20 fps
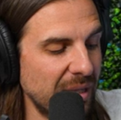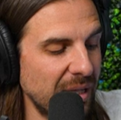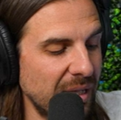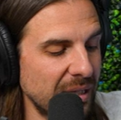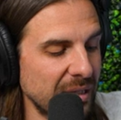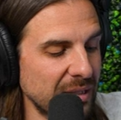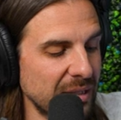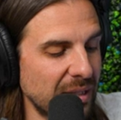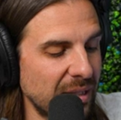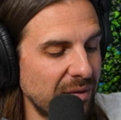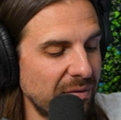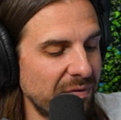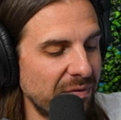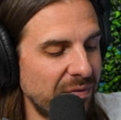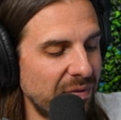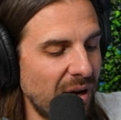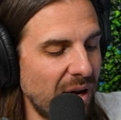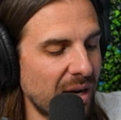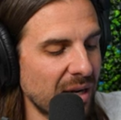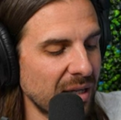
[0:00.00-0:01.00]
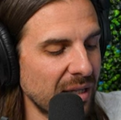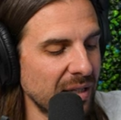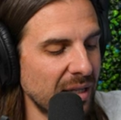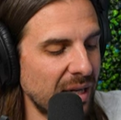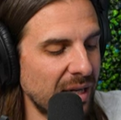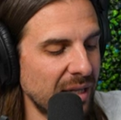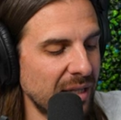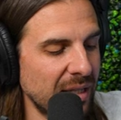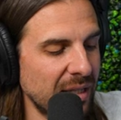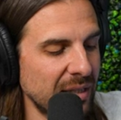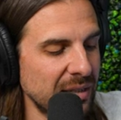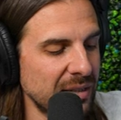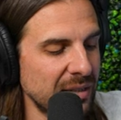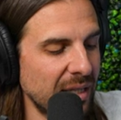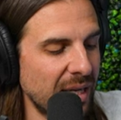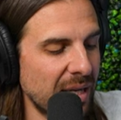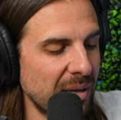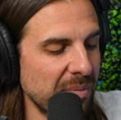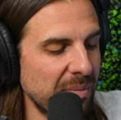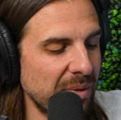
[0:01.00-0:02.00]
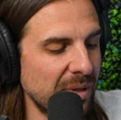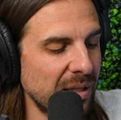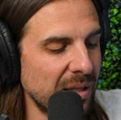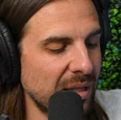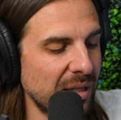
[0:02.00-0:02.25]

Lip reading: this. Fuck, I didn't get his name.